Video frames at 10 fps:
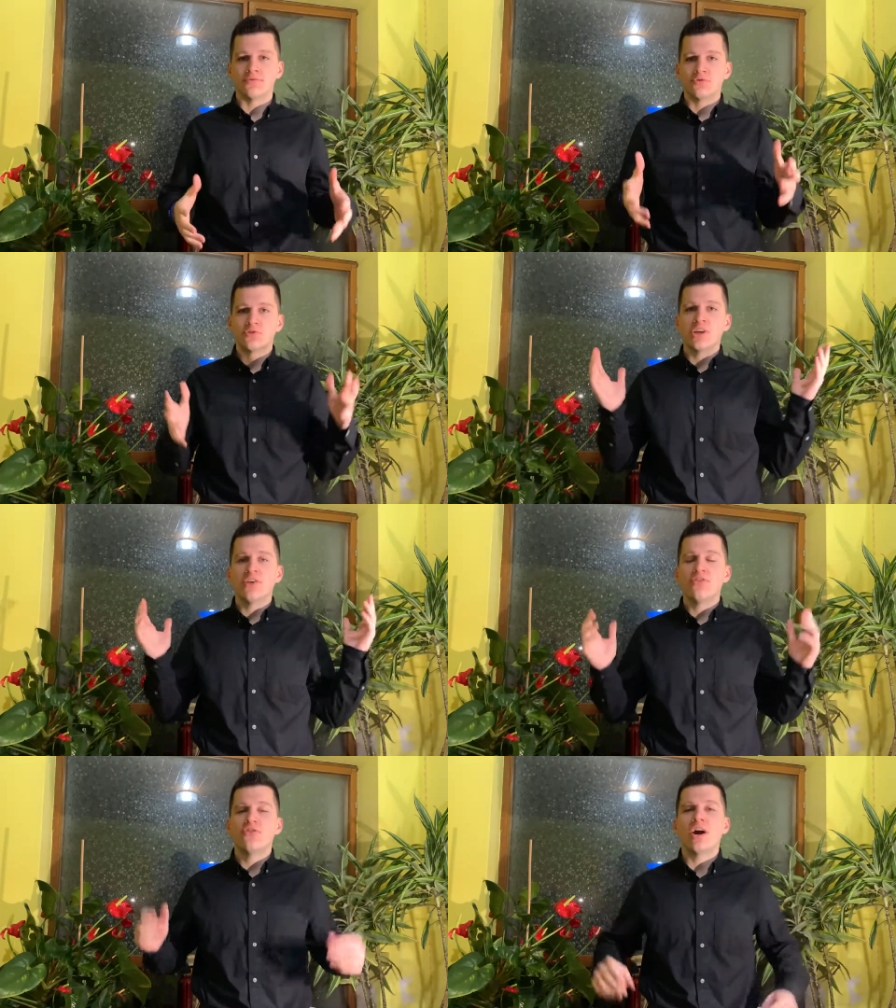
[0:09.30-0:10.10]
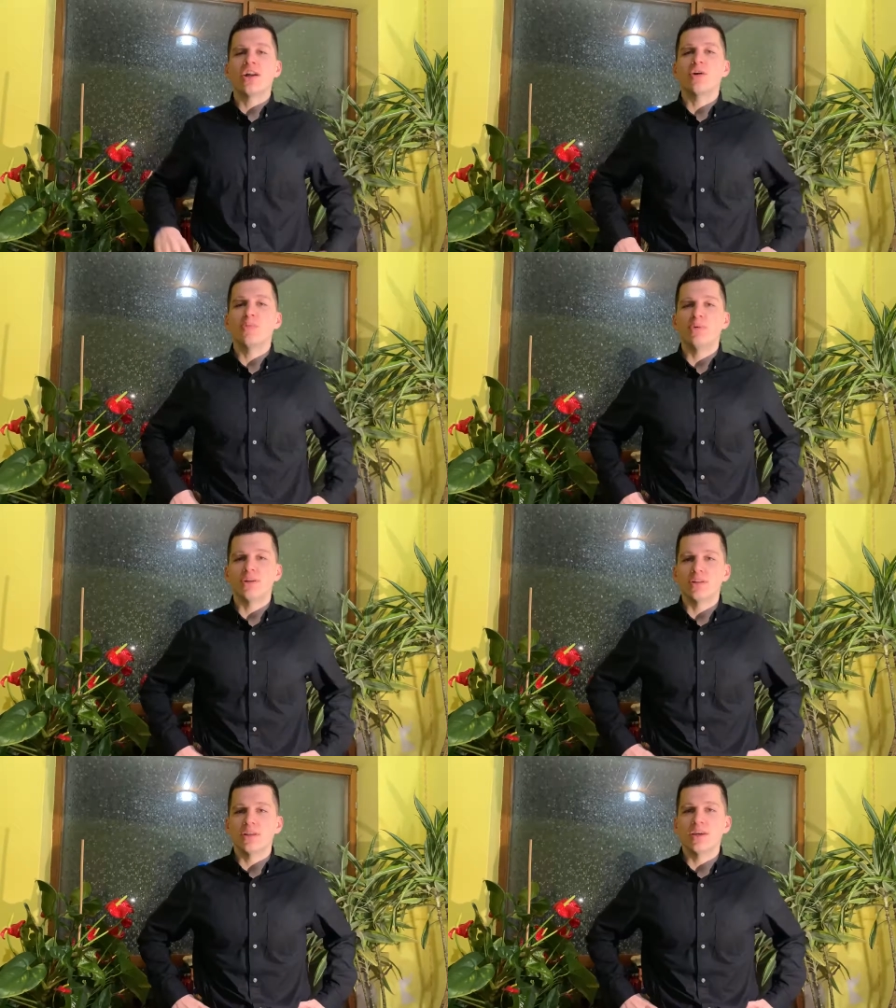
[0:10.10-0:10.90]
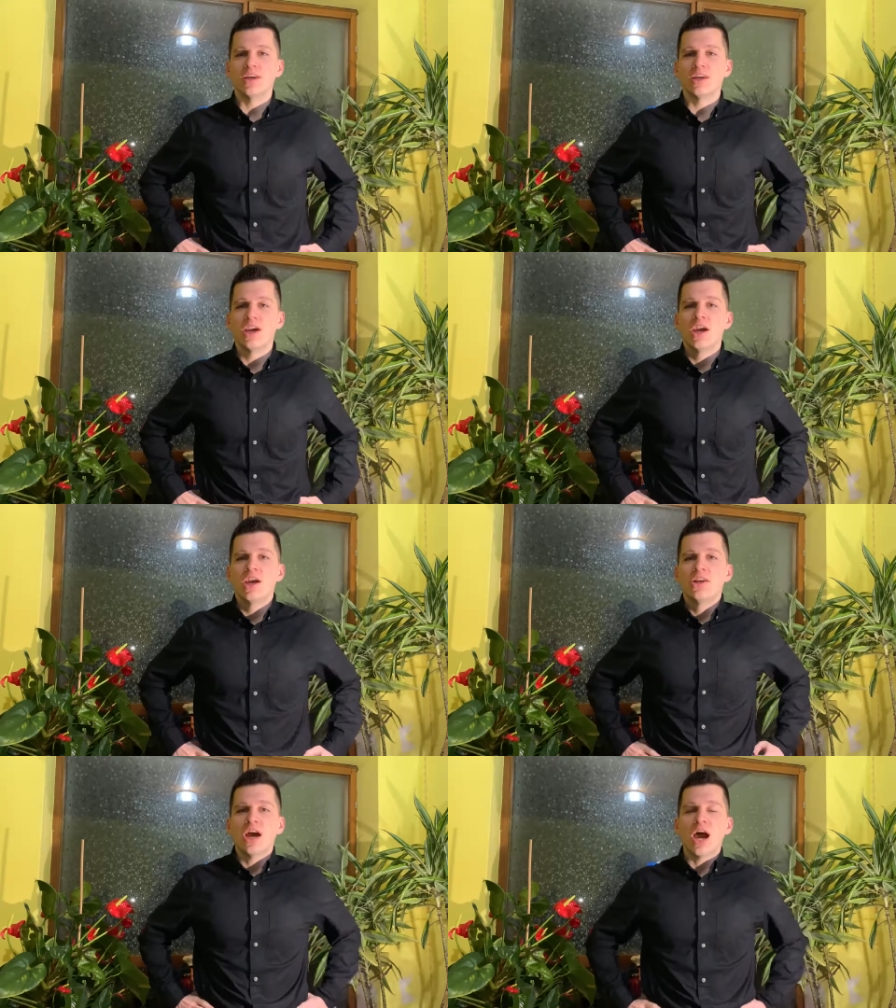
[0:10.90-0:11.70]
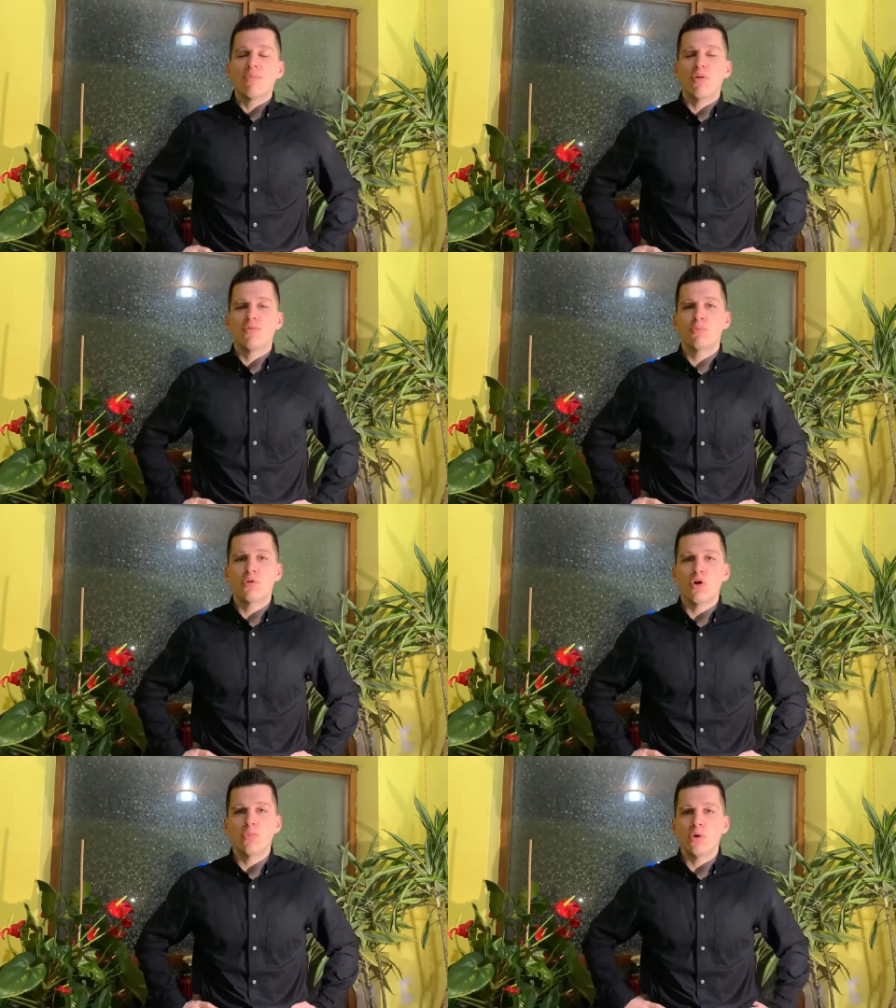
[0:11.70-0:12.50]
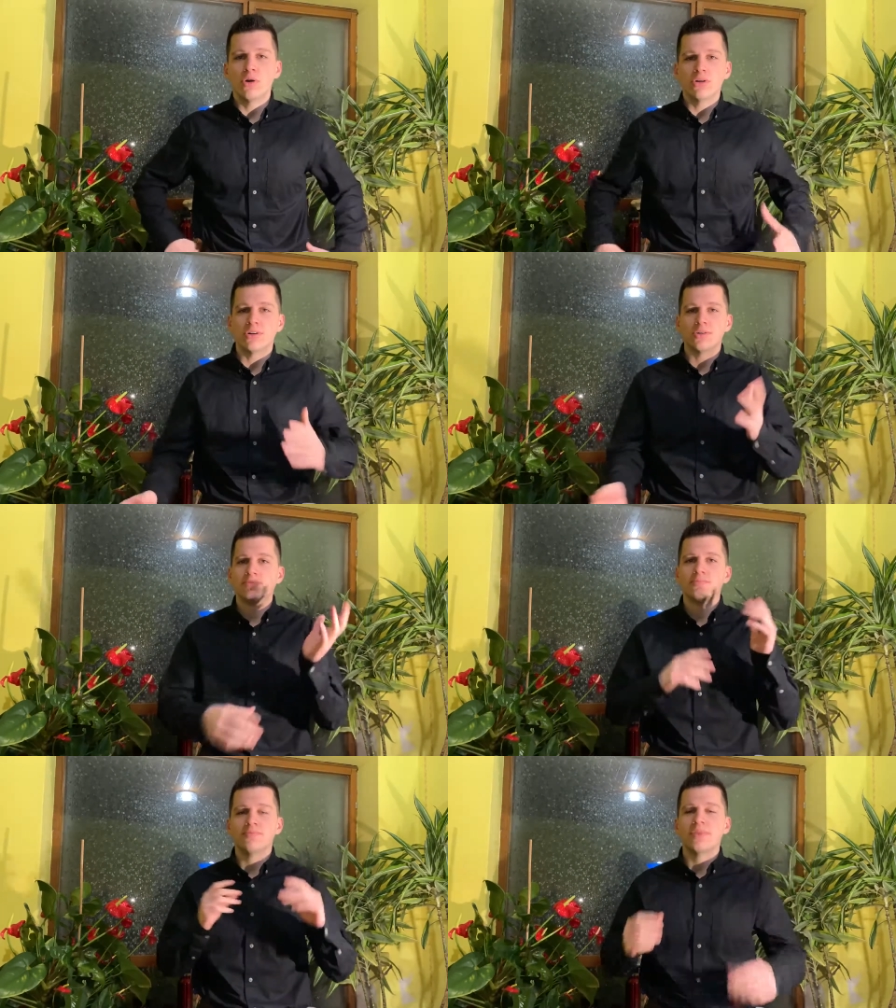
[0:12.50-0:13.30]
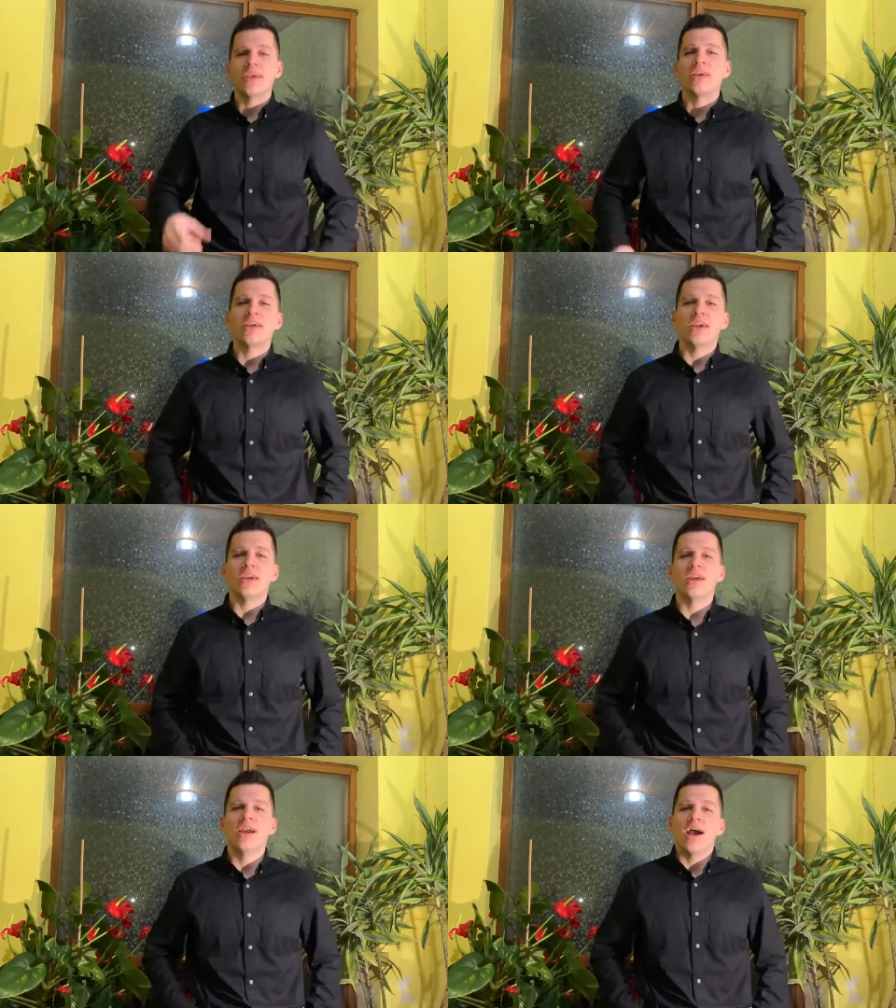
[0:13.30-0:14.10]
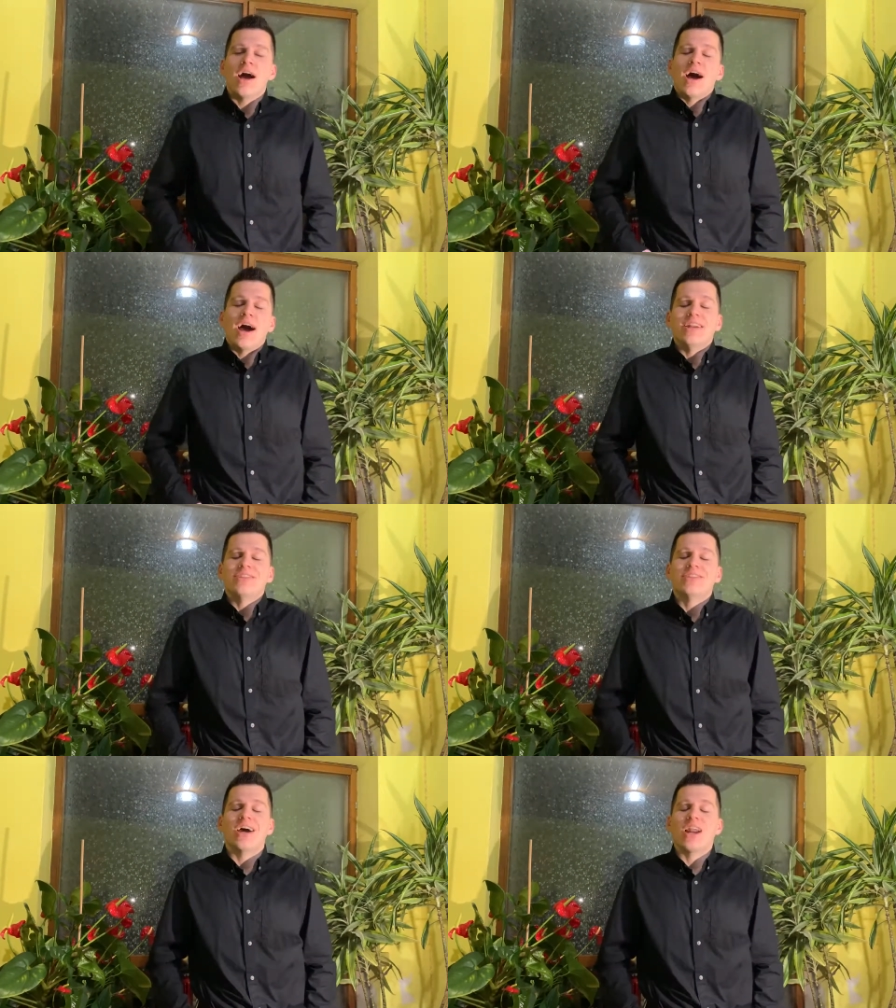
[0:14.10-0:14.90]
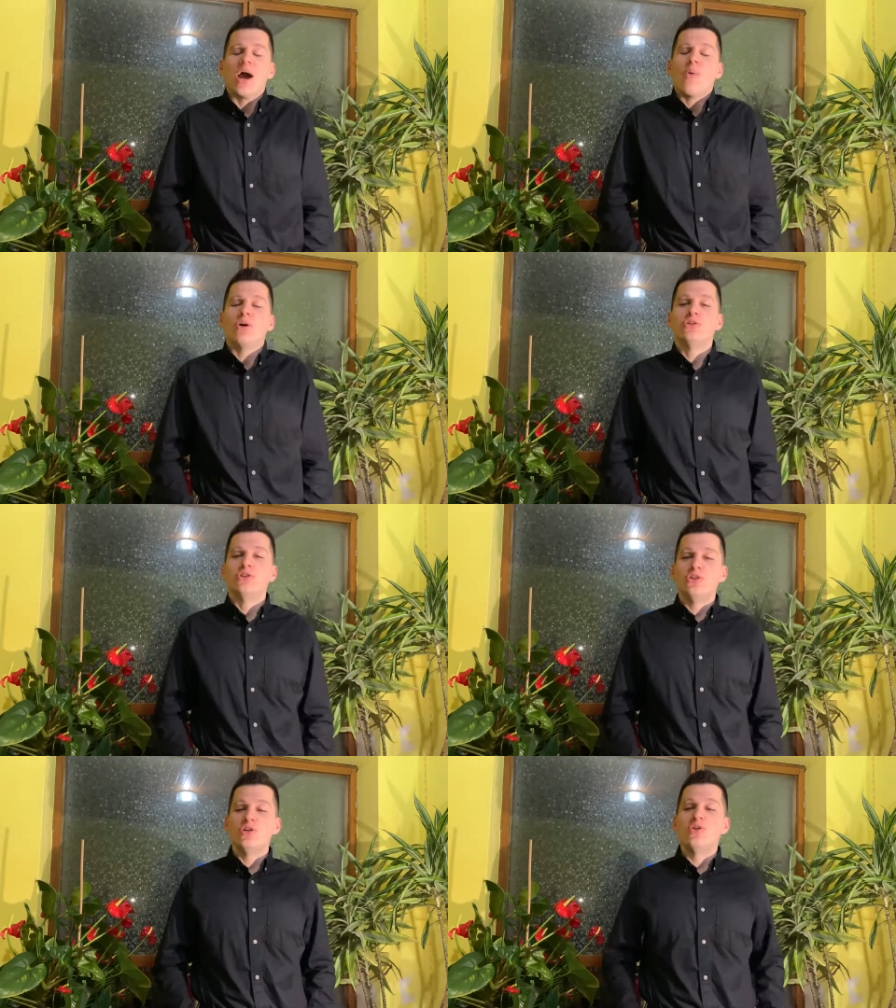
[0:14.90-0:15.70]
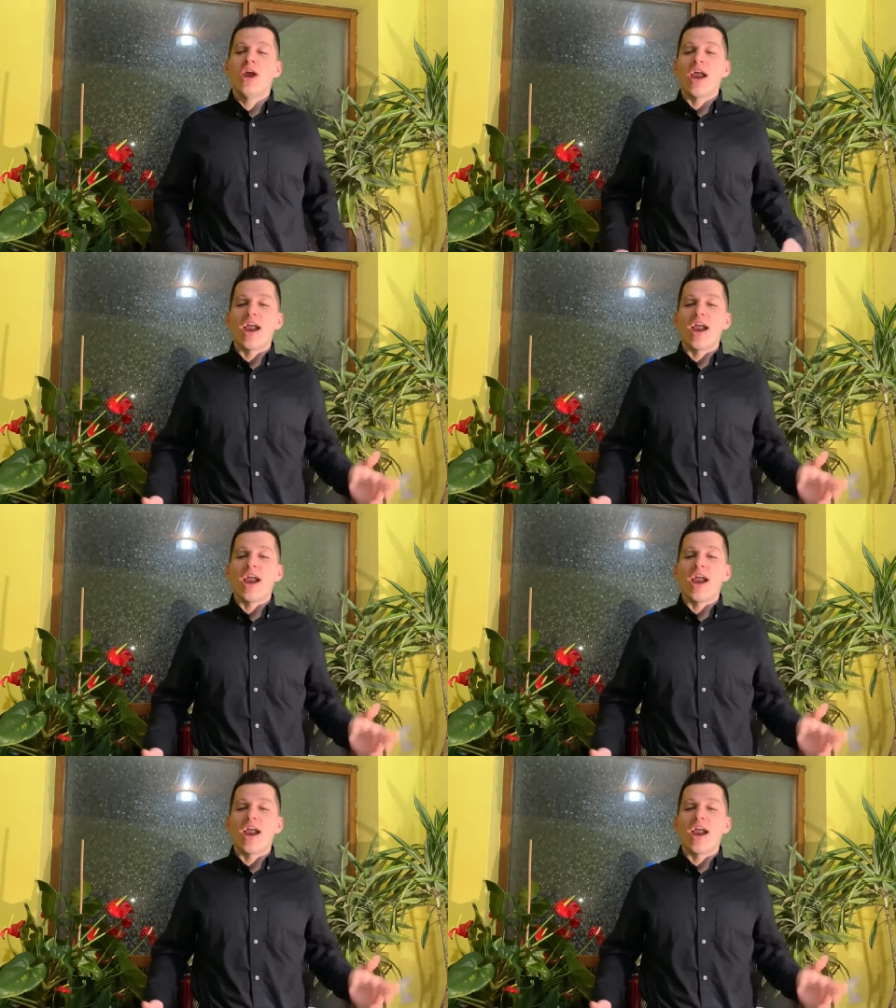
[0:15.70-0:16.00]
free funnel building type of pro bono thingy I decided I want to do,